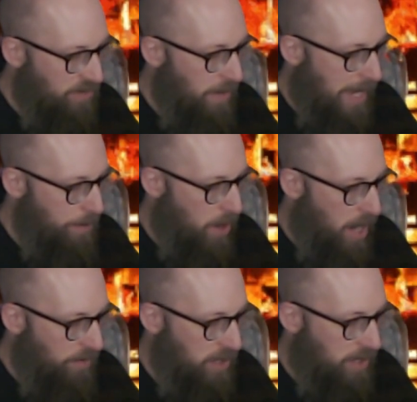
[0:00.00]
my
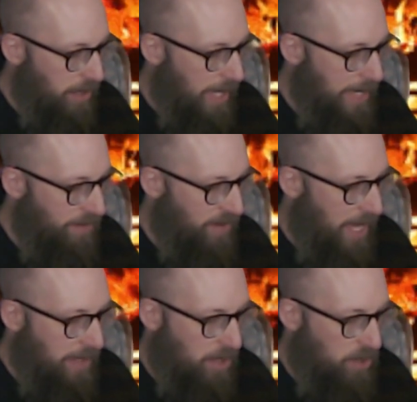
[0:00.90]
impoverished life
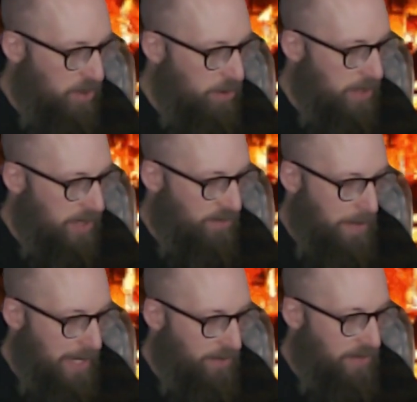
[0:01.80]
as a student of
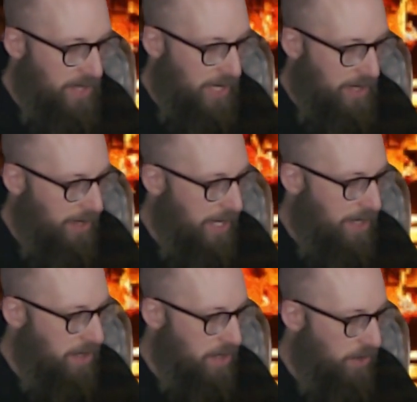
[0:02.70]
metaphysics at the
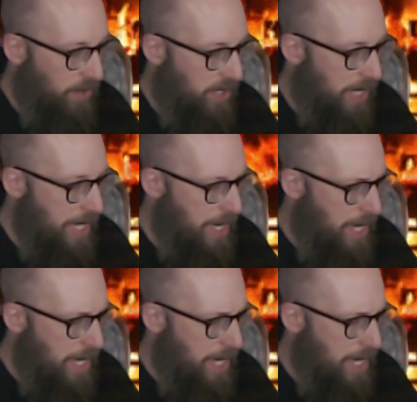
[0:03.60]
university,